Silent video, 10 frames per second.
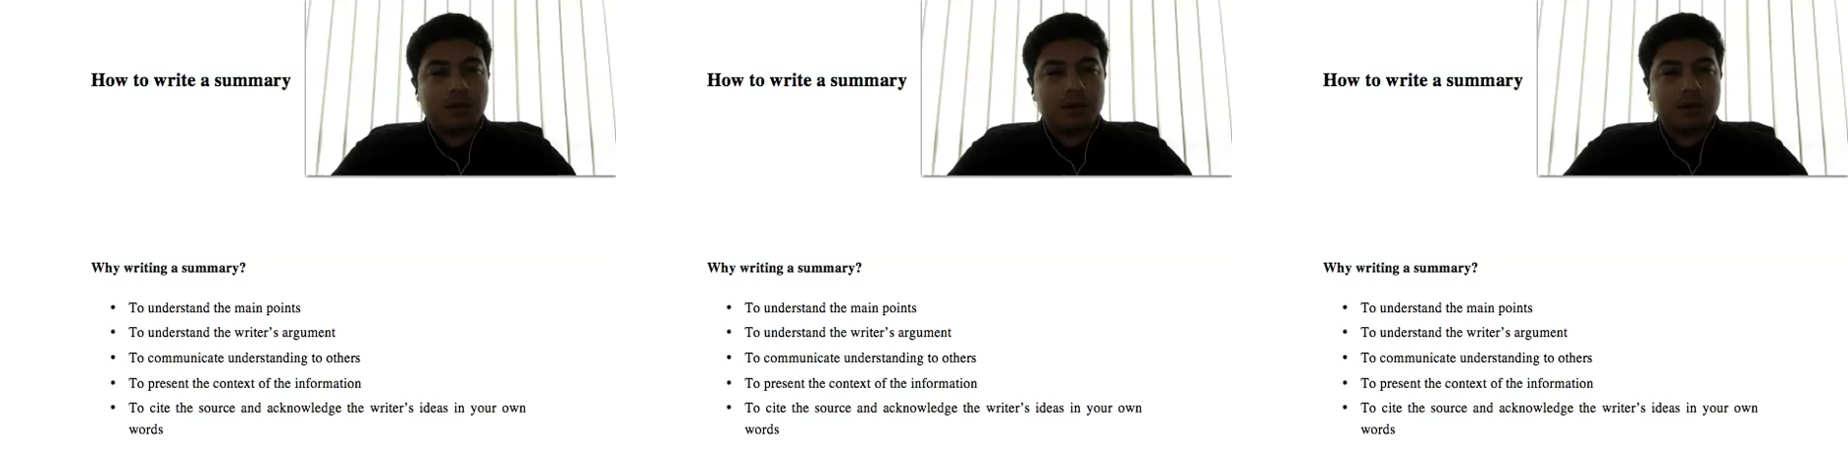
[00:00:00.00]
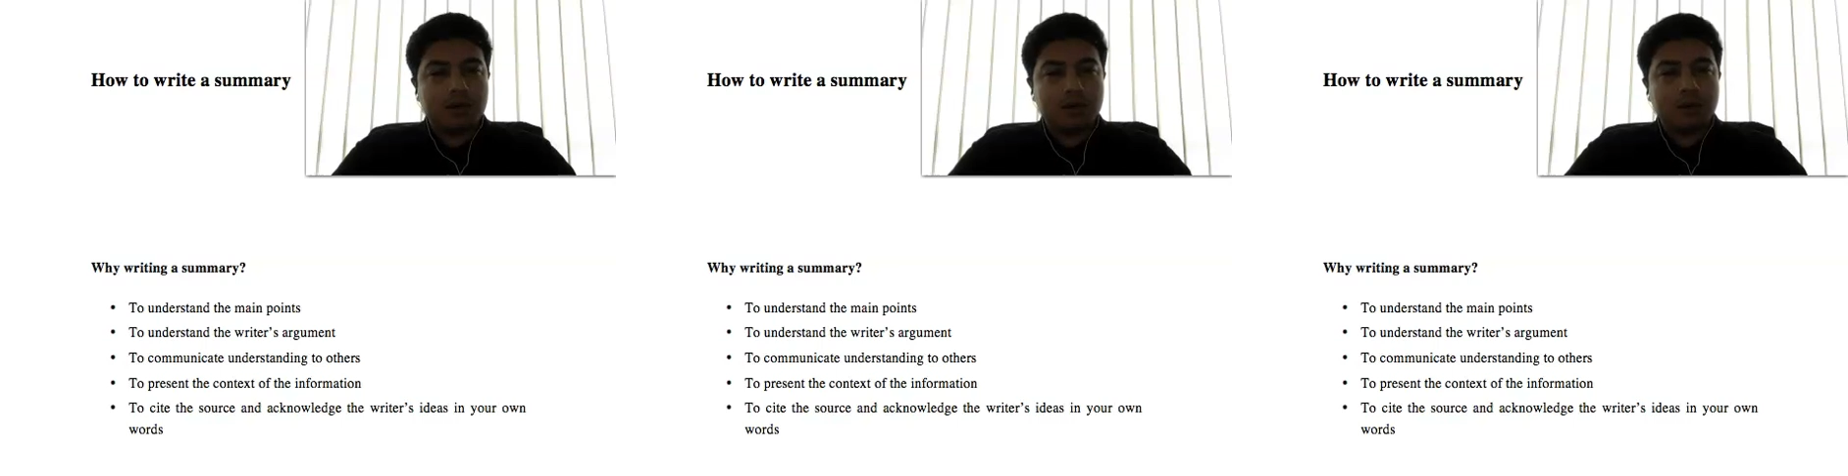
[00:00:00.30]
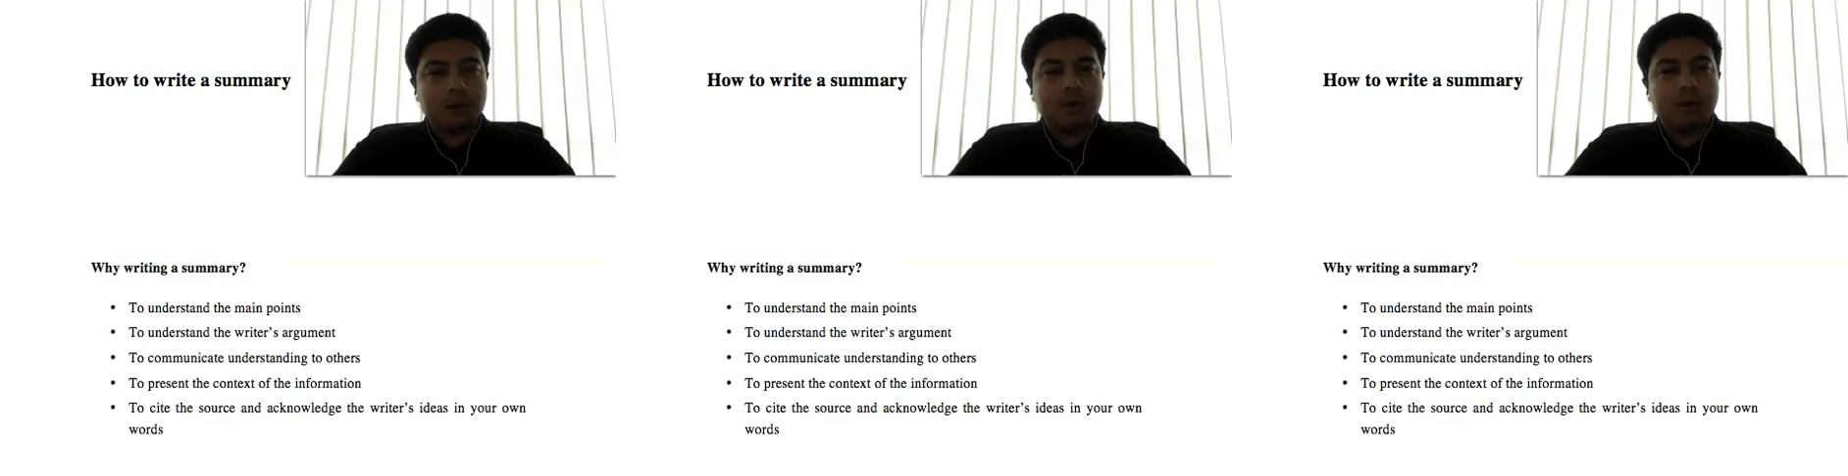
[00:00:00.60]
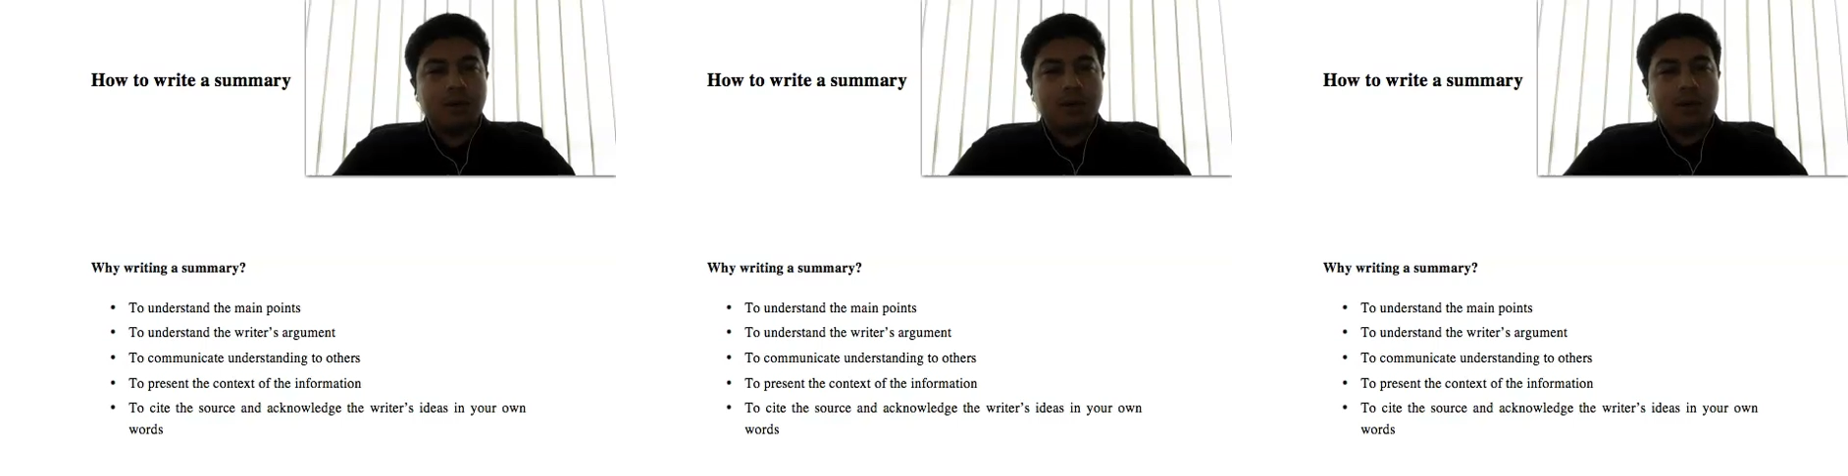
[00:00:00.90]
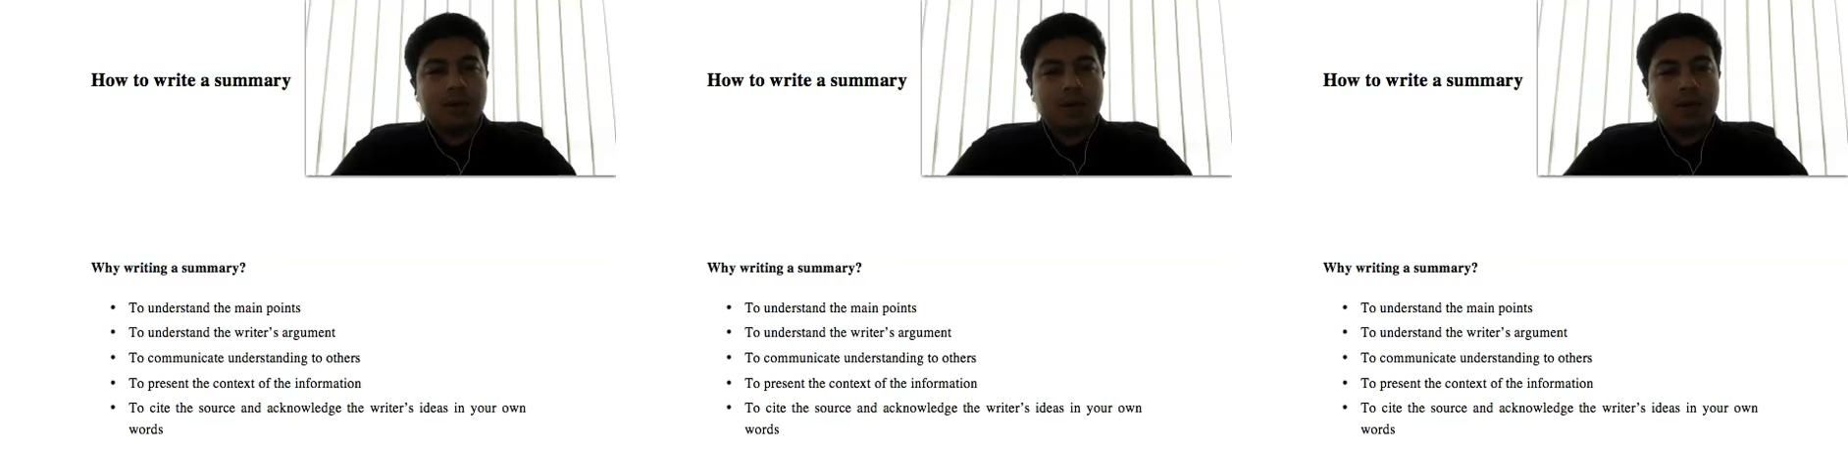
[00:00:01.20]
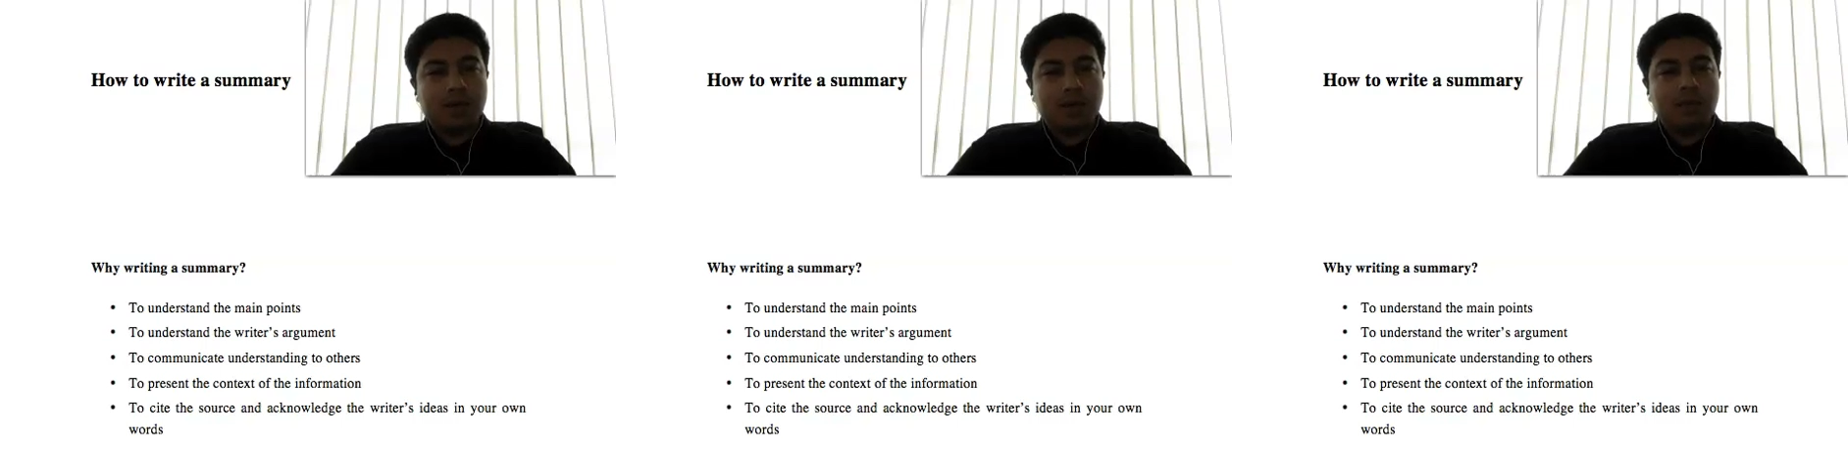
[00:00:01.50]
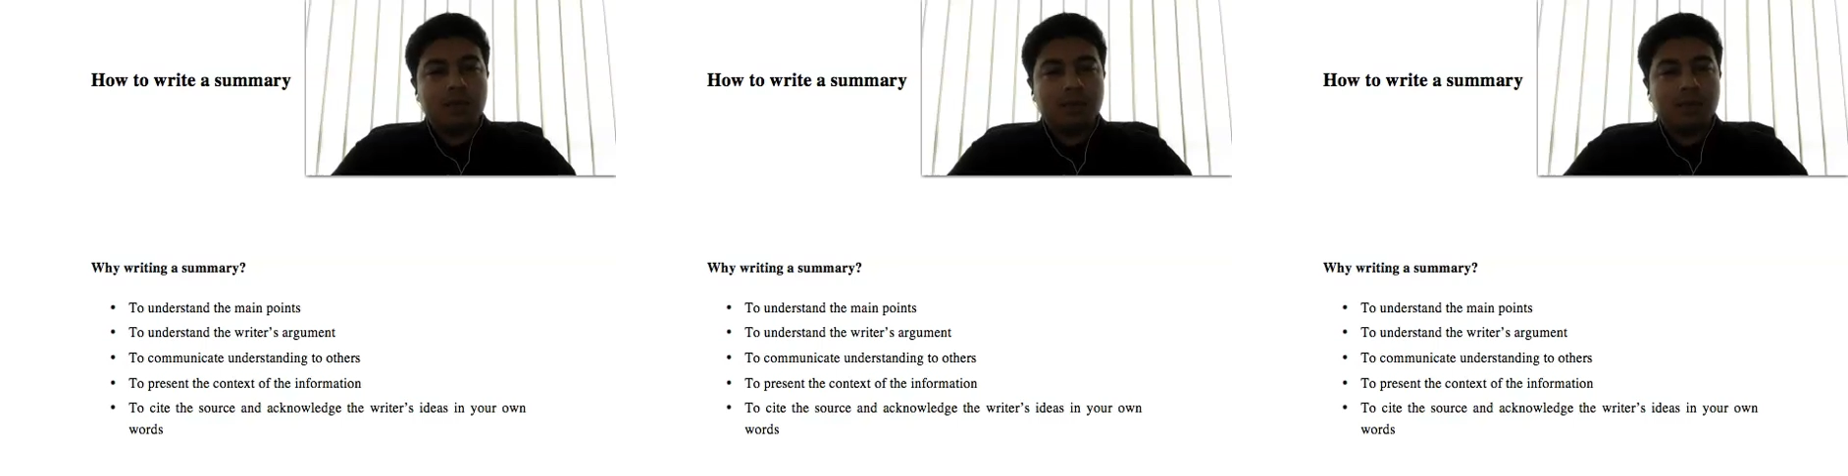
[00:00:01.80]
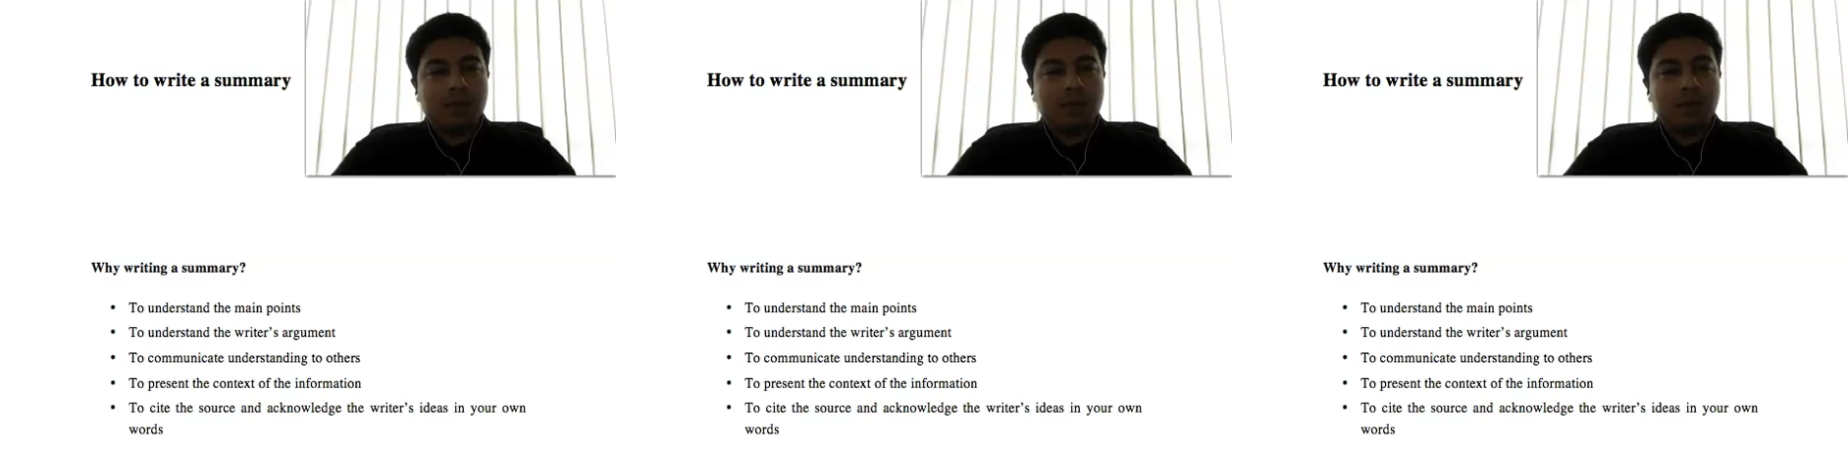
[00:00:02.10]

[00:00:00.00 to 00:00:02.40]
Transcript: article and we put them